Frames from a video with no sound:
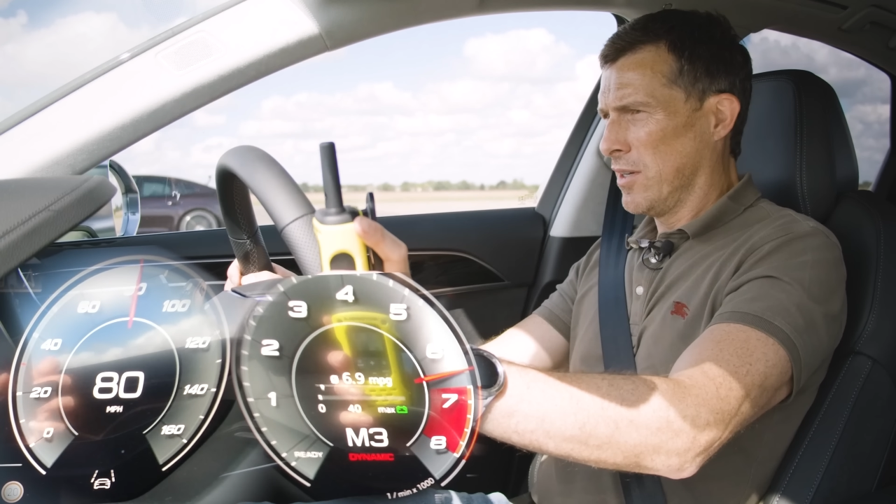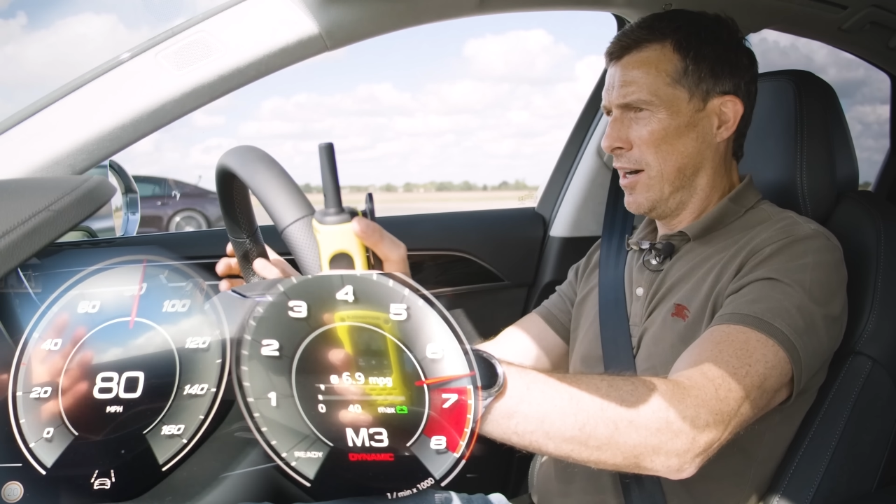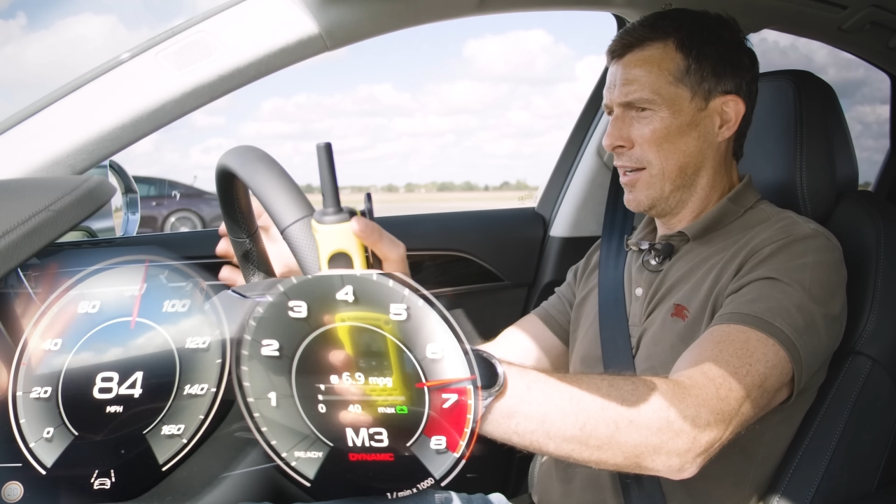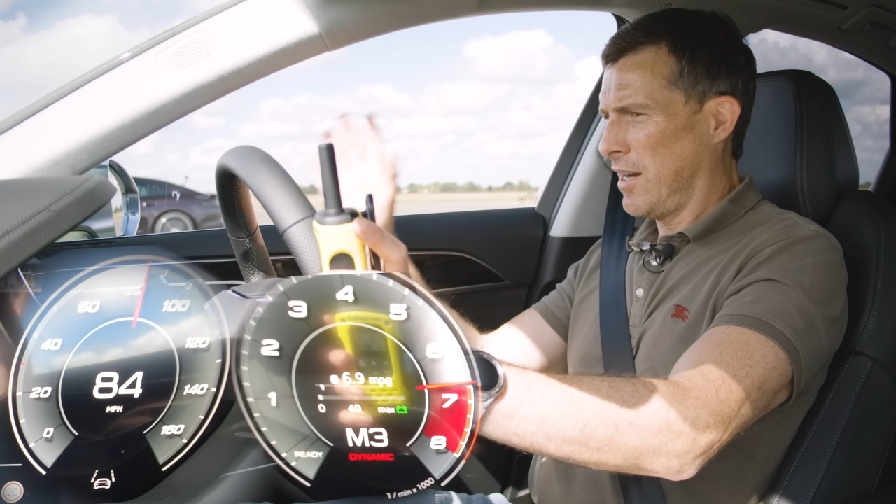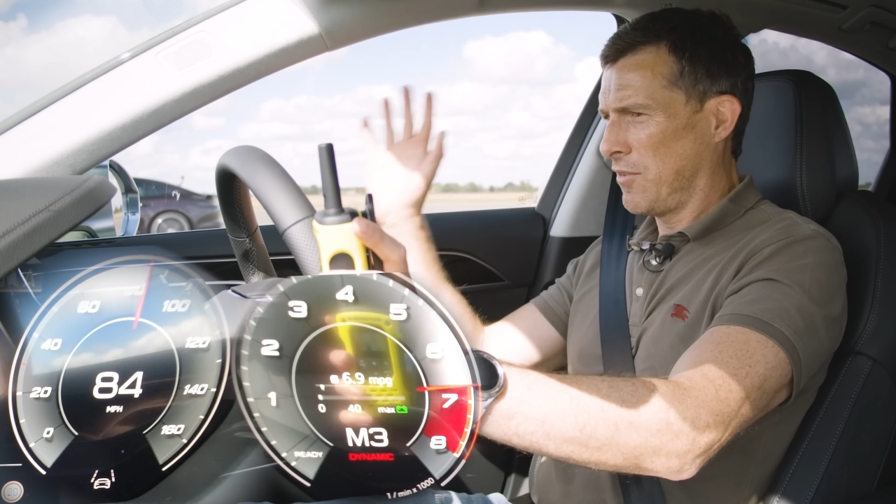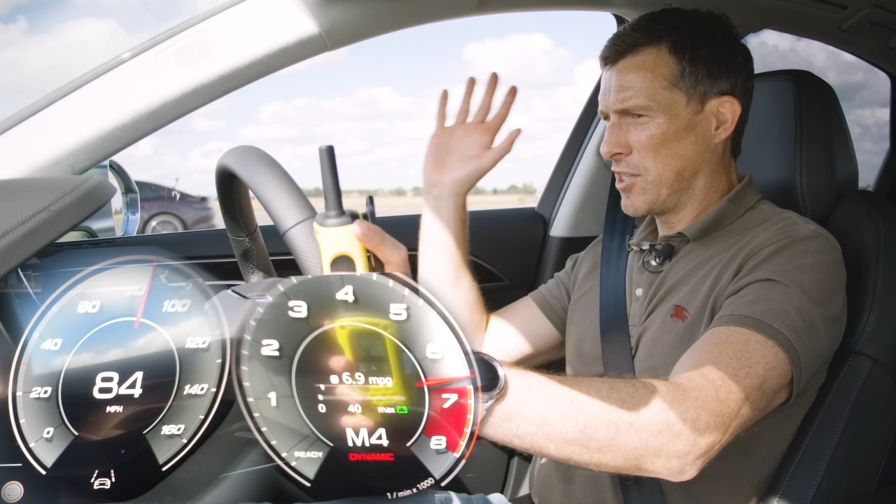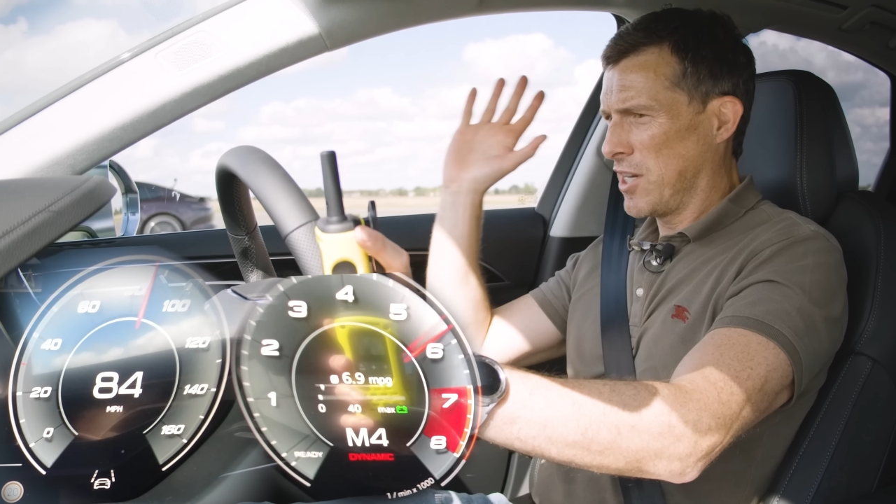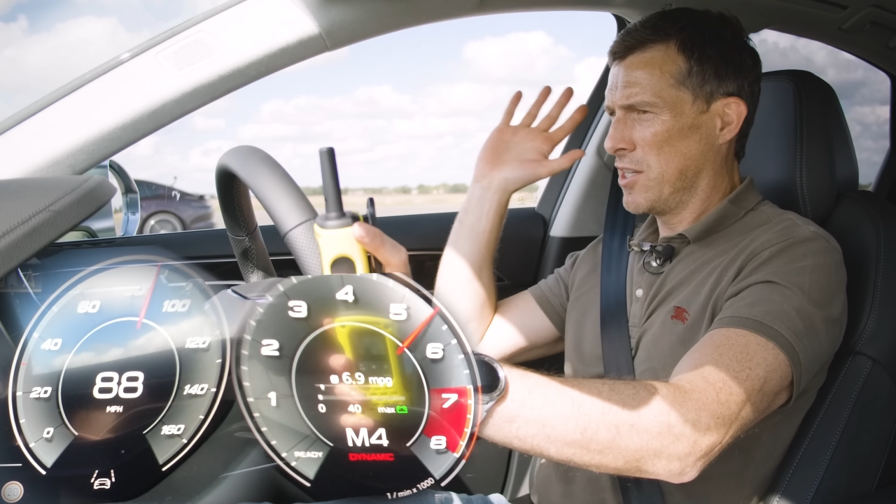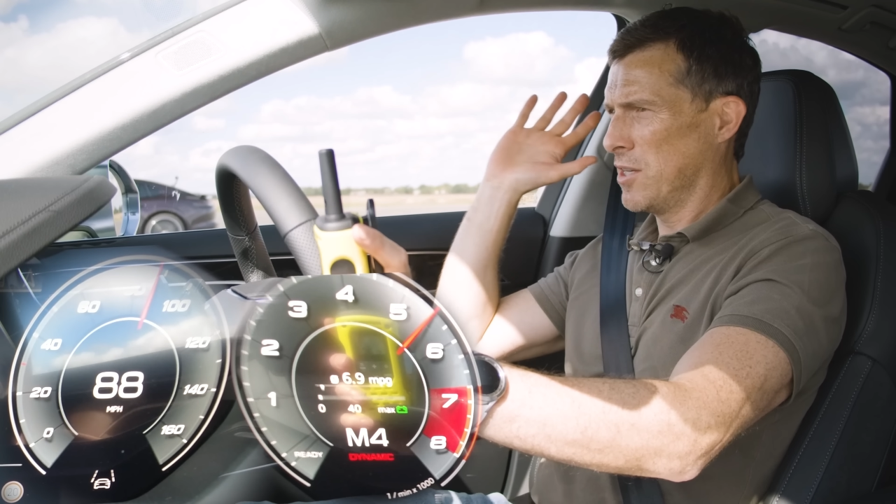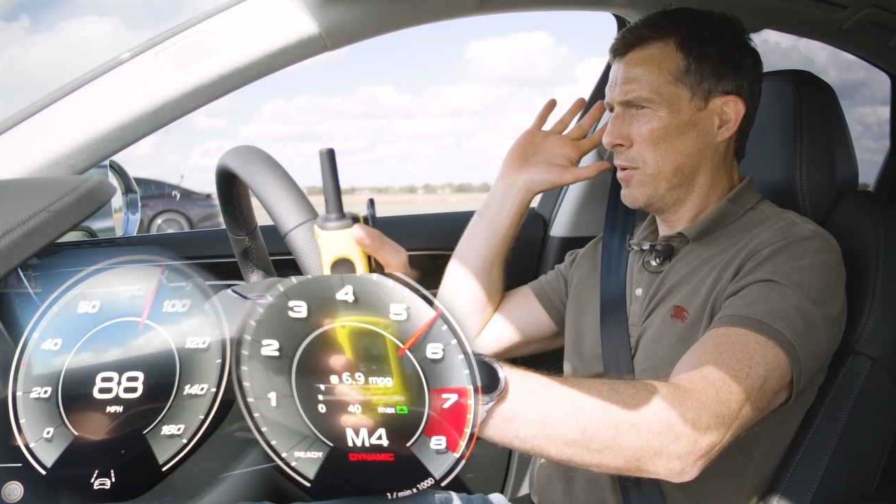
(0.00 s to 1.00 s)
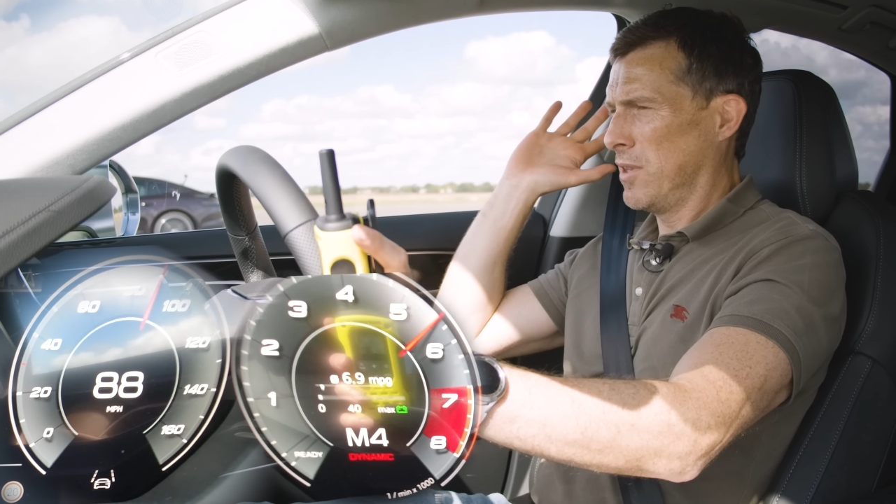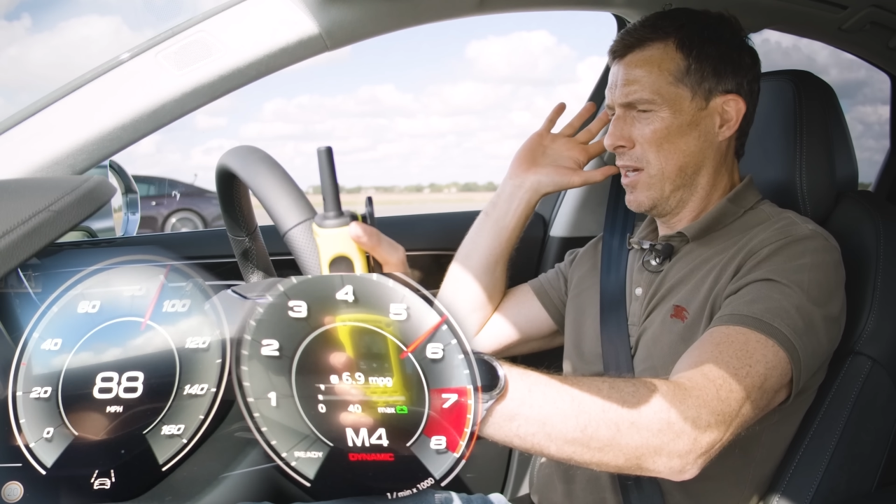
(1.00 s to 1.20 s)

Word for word: I don't have to change up with